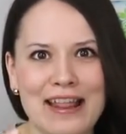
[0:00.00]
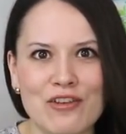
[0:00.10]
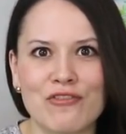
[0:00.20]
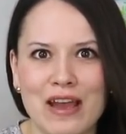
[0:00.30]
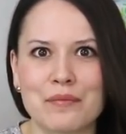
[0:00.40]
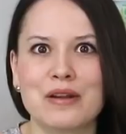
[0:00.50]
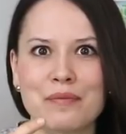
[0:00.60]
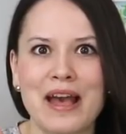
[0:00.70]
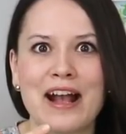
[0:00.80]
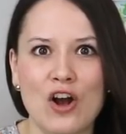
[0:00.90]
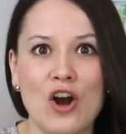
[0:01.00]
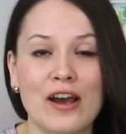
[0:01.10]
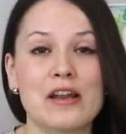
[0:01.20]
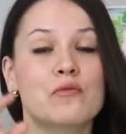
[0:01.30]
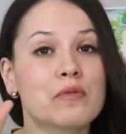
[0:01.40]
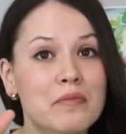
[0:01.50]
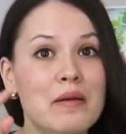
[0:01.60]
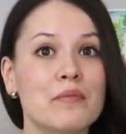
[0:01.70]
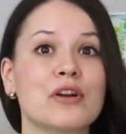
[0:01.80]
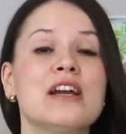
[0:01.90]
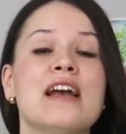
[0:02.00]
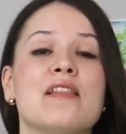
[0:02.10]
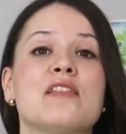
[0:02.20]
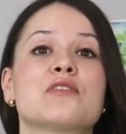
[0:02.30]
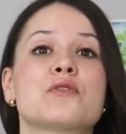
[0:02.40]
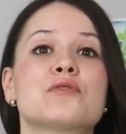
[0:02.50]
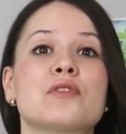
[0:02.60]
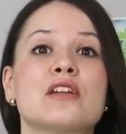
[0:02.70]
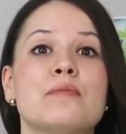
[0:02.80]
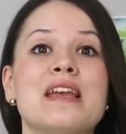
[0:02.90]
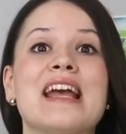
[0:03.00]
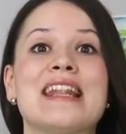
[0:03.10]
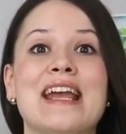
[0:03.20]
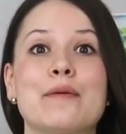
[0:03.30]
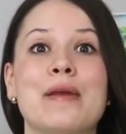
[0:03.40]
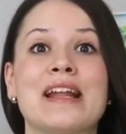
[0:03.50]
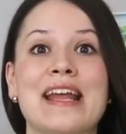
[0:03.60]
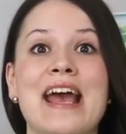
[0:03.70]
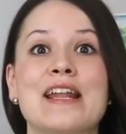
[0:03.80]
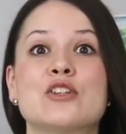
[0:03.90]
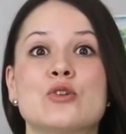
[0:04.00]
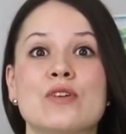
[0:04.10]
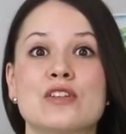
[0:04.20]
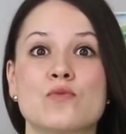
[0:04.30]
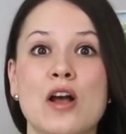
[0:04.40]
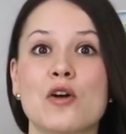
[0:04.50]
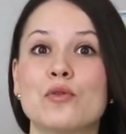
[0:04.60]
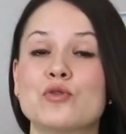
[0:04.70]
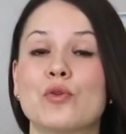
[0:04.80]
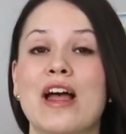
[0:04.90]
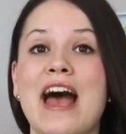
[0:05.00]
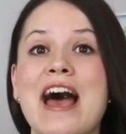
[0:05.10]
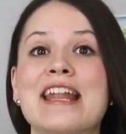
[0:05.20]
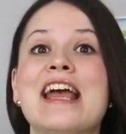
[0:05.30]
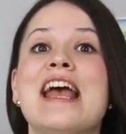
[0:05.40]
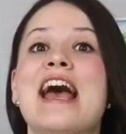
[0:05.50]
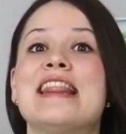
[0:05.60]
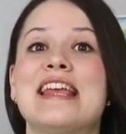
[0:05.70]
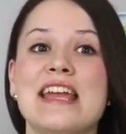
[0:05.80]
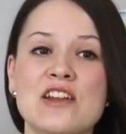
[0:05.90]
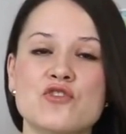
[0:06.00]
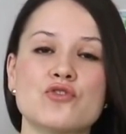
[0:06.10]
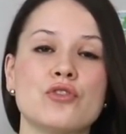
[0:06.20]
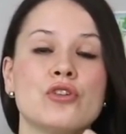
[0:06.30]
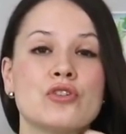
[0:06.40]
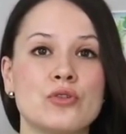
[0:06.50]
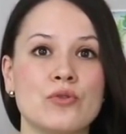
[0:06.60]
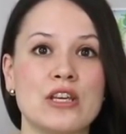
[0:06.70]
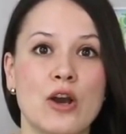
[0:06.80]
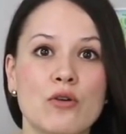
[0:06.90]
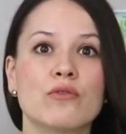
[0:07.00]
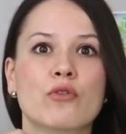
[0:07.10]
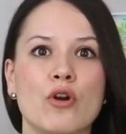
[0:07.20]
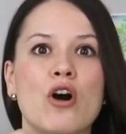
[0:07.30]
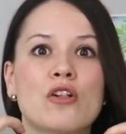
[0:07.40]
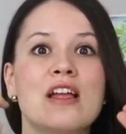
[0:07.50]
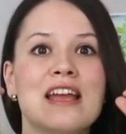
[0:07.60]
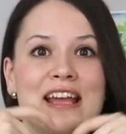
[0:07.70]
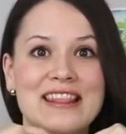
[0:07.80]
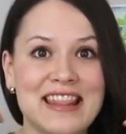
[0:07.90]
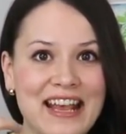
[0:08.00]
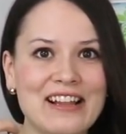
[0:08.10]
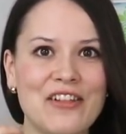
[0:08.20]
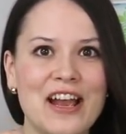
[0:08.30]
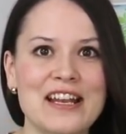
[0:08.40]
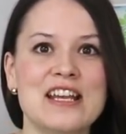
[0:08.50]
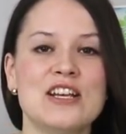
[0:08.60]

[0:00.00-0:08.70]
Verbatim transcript: add the fabric back on. And remember that there's also going to be a neckband added to it as well, which will add an inch to the, to the overall neckline.